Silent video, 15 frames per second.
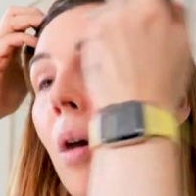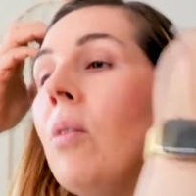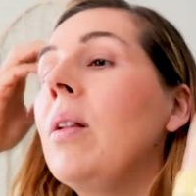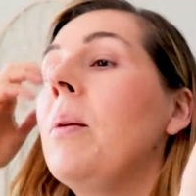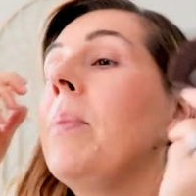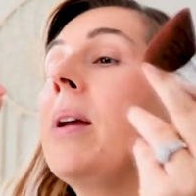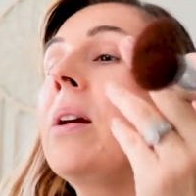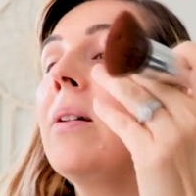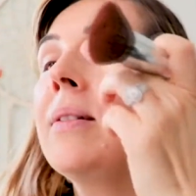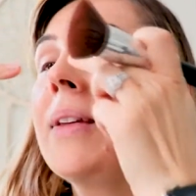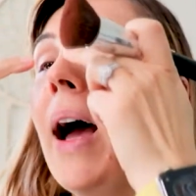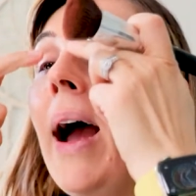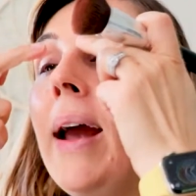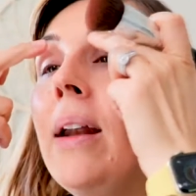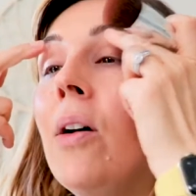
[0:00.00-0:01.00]
Only because
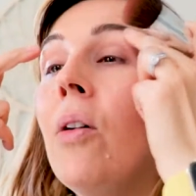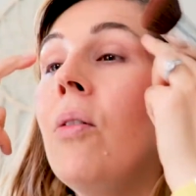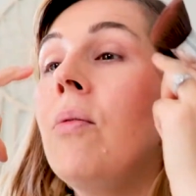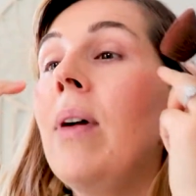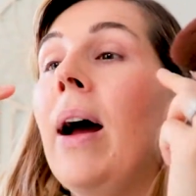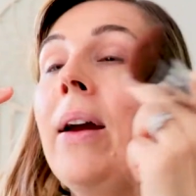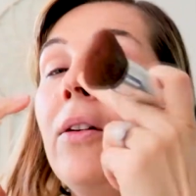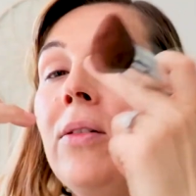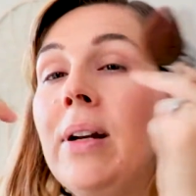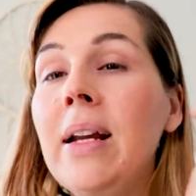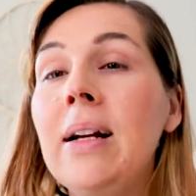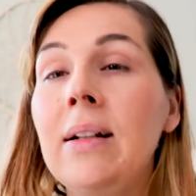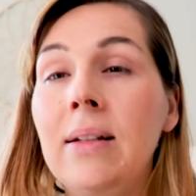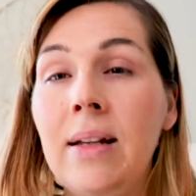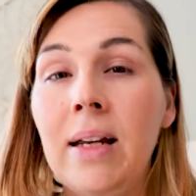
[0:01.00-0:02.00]
I
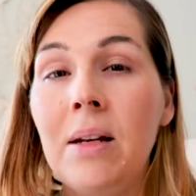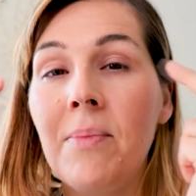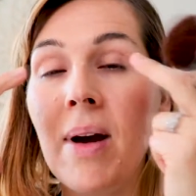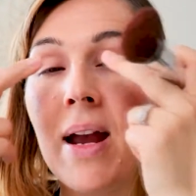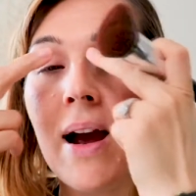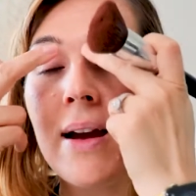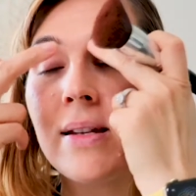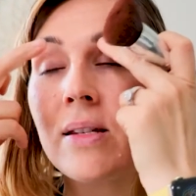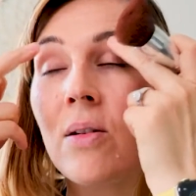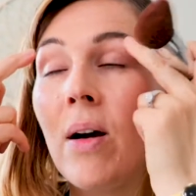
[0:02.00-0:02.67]
already cleaned my eyes,